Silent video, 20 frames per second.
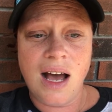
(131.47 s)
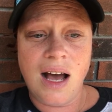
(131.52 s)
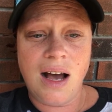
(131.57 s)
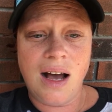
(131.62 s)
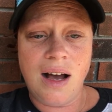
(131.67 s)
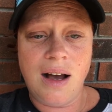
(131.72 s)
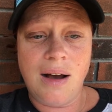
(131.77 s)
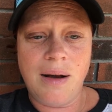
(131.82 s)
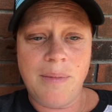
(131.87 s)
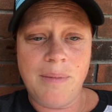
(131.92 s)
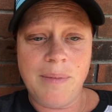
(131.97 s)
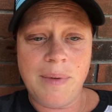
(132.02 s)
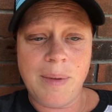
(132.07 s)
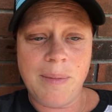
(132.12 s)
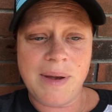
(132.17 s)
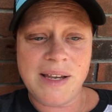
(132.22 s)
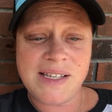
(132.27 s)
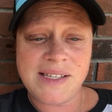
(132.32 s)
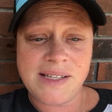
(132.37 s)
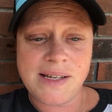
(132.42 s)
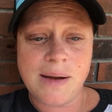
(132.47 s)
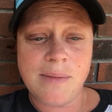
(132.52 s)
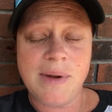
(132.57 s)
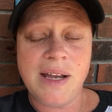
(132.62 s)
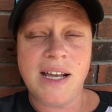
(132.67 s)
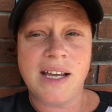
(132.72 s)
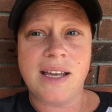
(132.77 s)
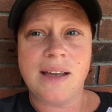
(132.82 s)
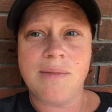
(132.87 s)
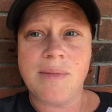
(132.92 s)
and my
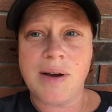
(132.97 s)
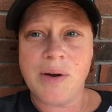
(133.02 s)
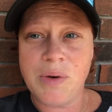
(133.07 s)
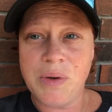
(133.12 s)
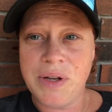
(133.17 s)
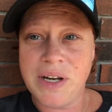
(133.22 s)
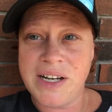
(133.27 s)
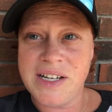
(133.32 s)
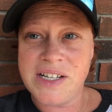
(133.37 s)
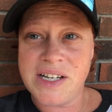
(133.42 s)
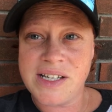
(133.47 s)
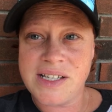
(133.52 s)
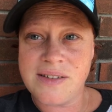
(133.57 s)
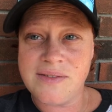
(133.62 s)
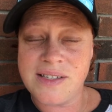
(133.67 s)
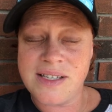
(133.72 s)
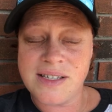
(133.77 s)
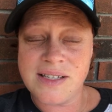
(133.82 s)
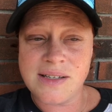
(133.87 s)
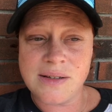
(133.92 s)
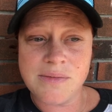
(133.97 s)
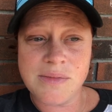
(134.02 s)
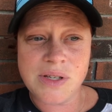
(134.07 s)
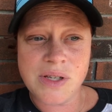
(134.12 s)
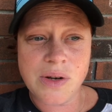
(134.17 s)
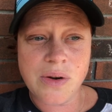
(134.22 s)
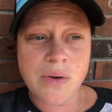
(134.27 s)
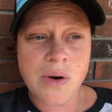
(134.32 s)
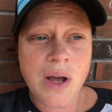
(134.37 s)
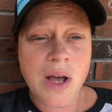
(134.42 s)
stomach and my whole digestive system.
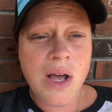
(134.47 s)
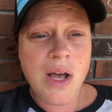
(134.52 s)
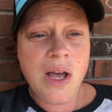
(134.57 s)
So